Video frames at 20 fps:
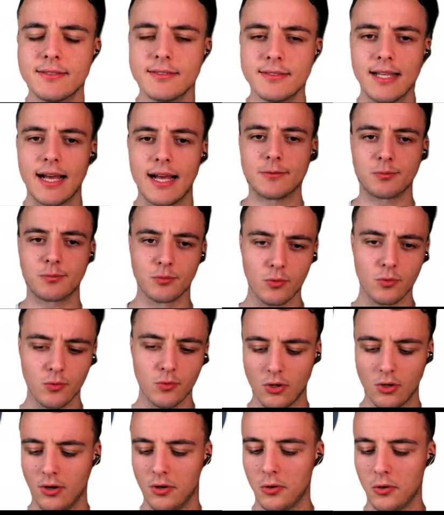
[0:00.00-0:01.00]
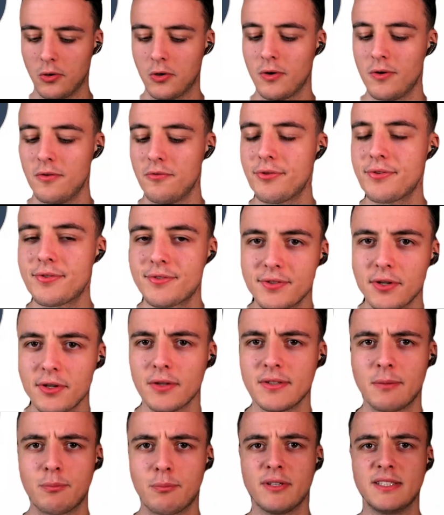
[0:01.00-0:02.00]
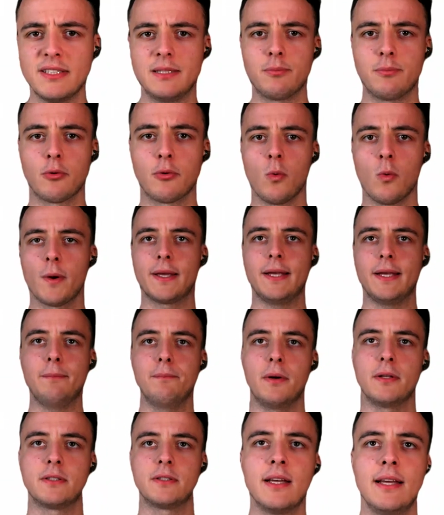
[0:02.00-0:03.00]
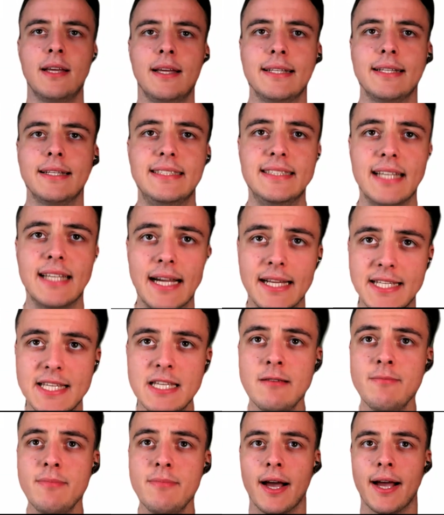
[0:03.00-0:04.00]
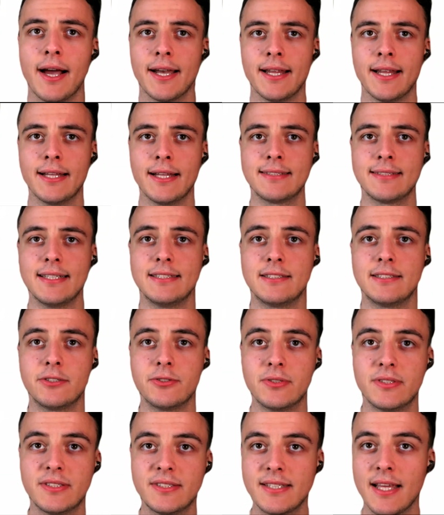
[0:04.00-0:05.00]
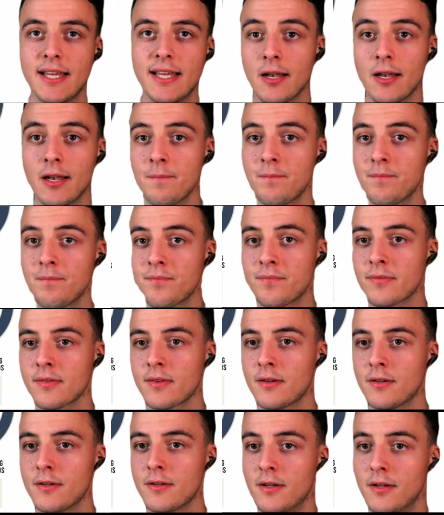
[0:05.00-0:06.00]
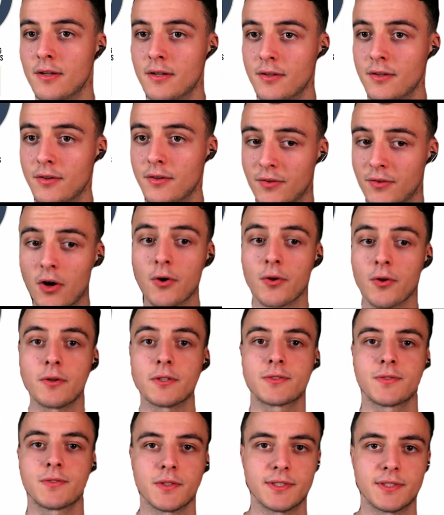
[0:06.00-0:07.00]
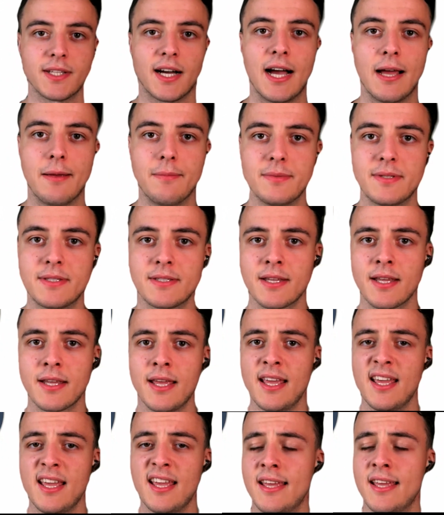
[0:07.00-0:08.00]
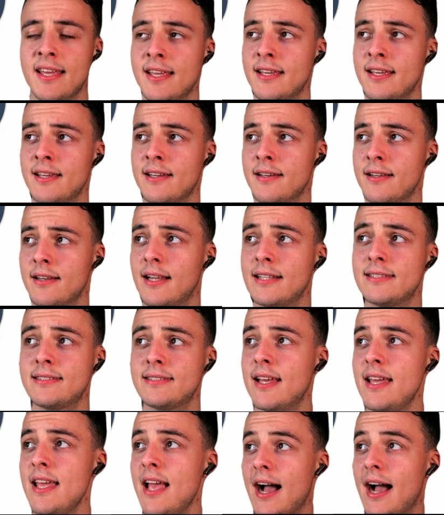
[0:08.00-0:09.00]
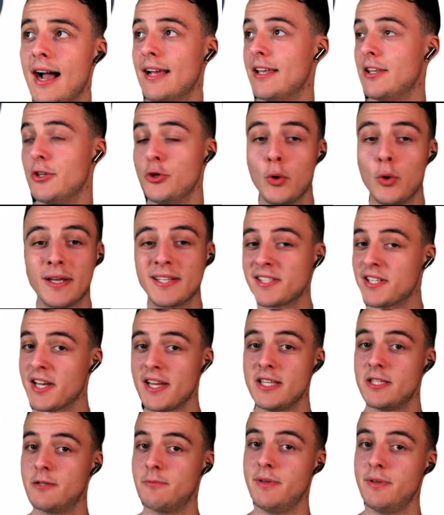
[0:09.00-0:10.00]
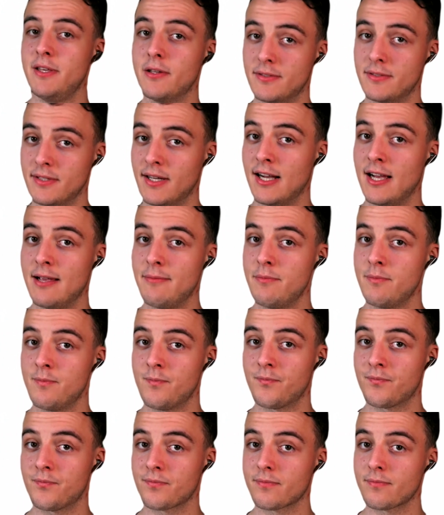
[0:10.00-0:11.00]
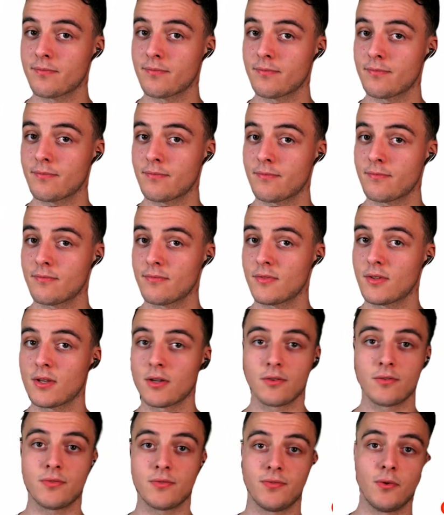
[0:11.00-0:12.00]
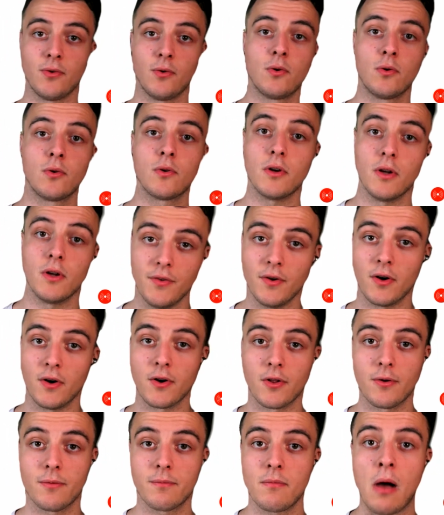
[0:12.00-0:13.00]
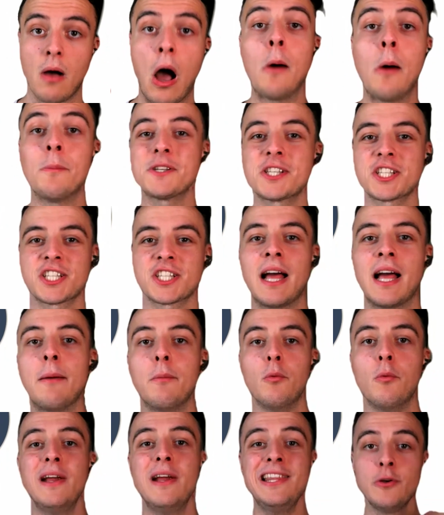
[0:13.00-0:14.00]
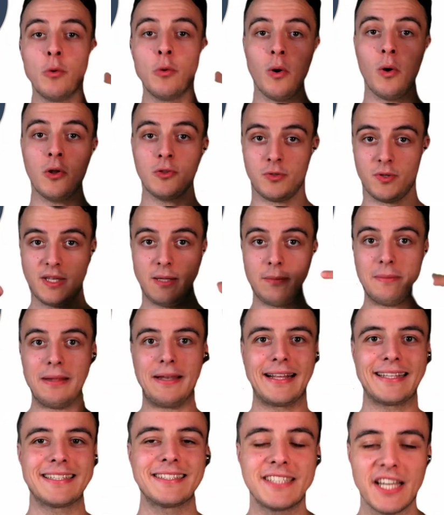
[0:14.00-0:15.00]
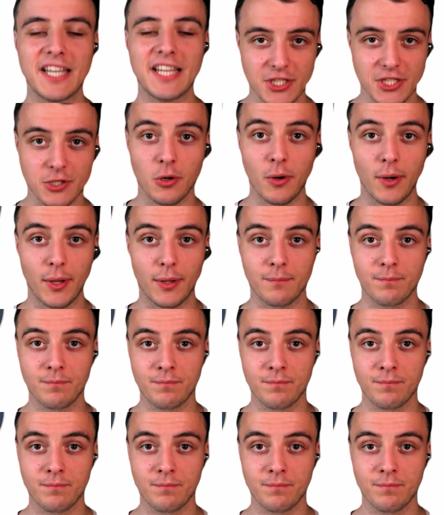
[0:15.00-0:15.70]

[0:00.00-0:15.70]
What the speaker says: that rule or saw that principle working, but the idea behind it is to sell dollars for dimes. Let's say you exchange me a dime for $1. How much time will you want to keep that exchange going?